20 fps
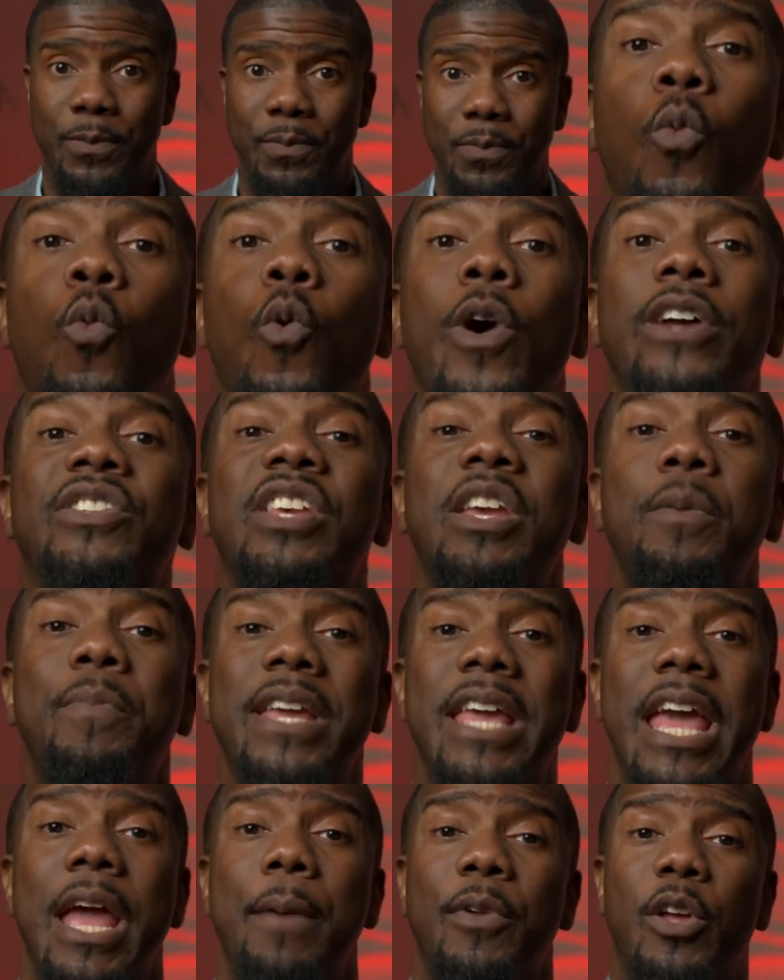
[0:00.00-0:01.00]
once he
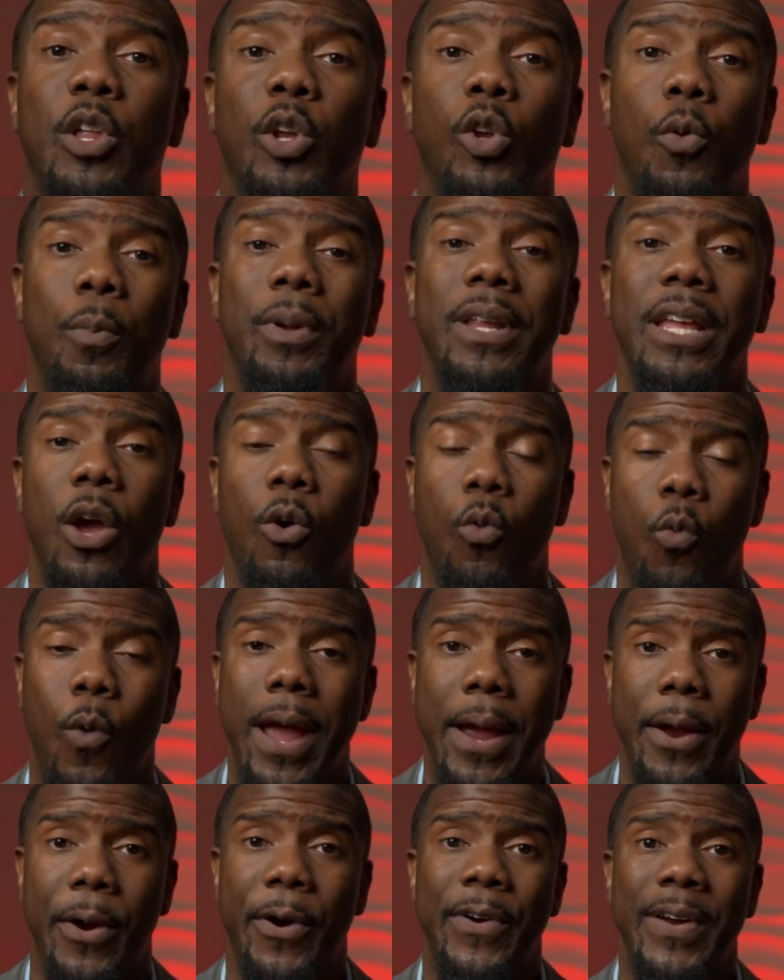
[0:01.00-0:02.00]
became globally
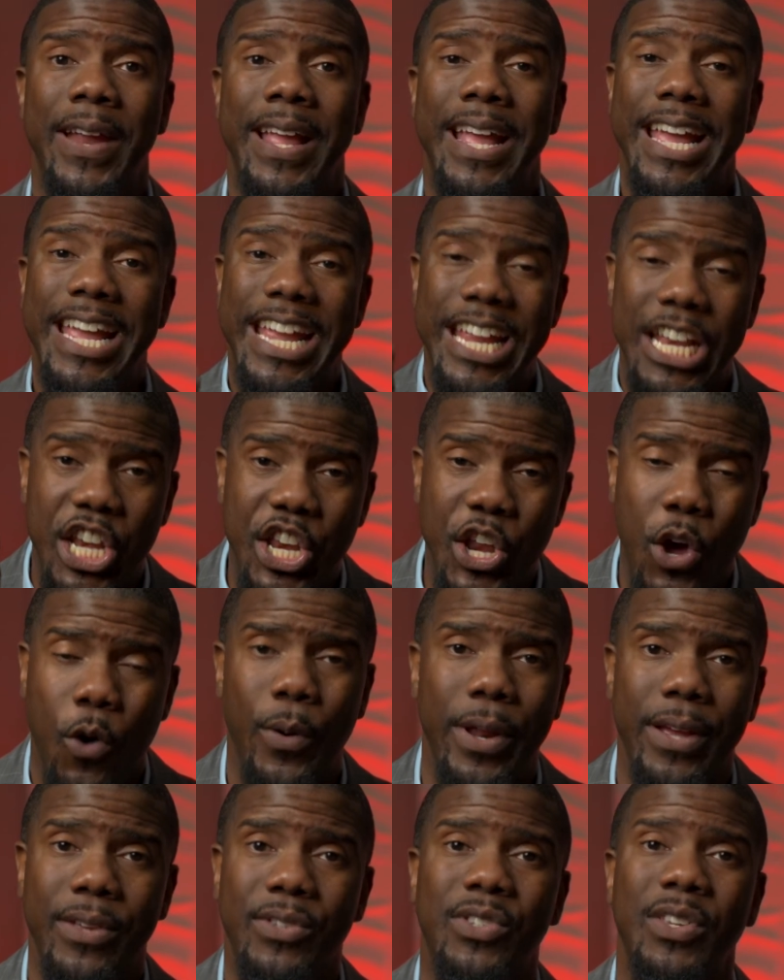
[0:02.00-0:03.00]
aware, he
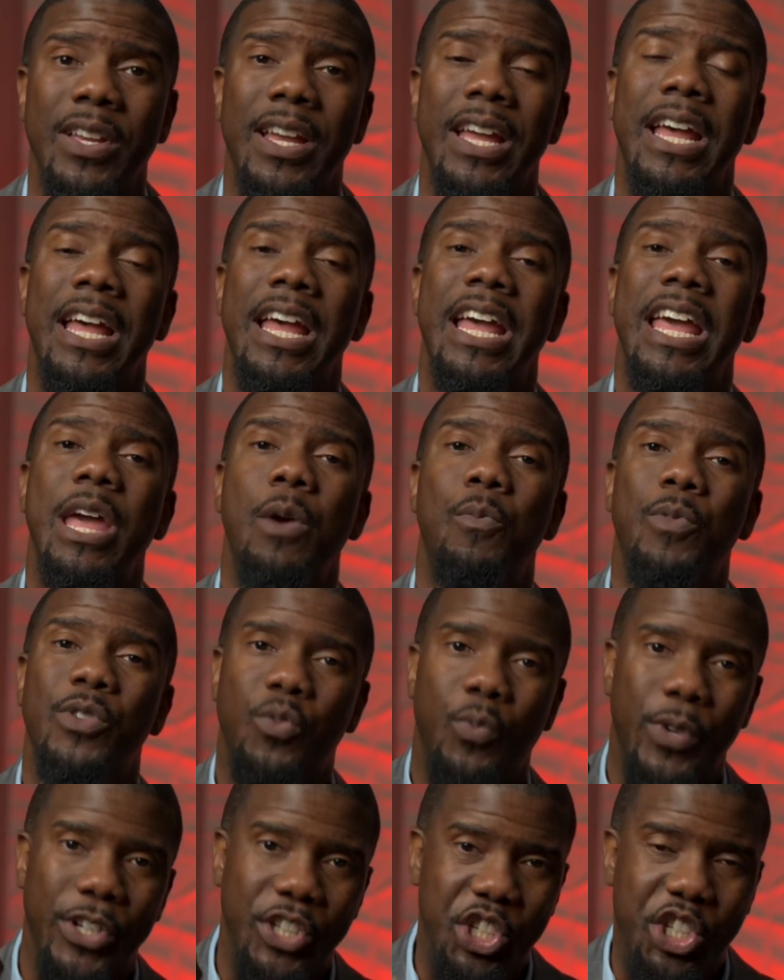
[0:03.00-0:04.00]
noticed it
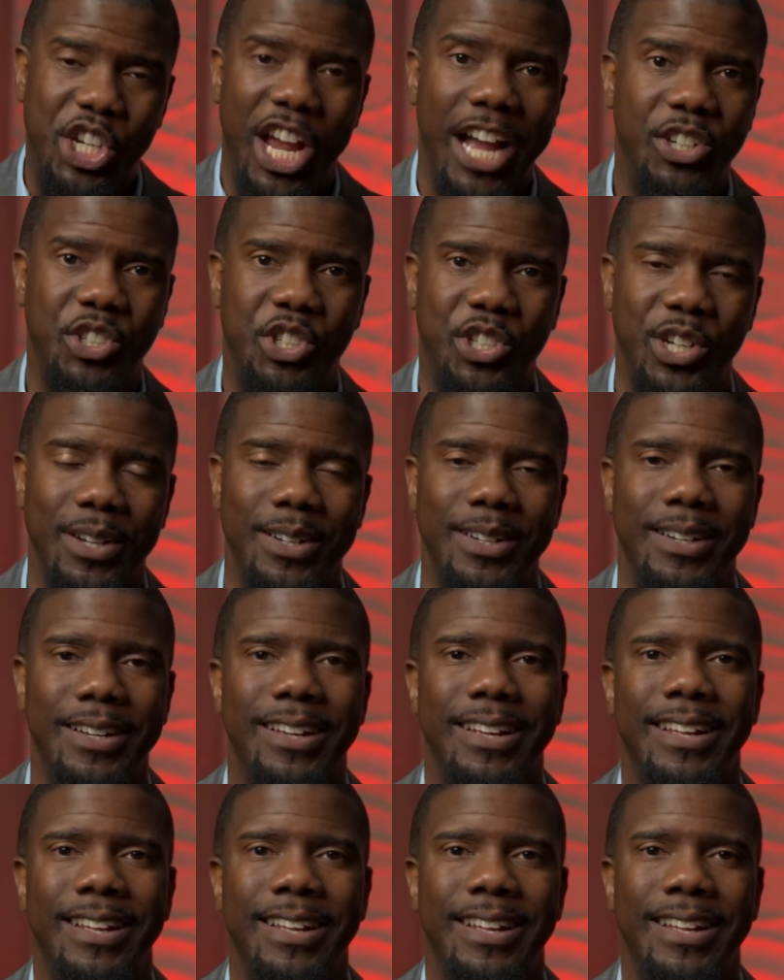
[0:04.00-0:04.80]
was rejection,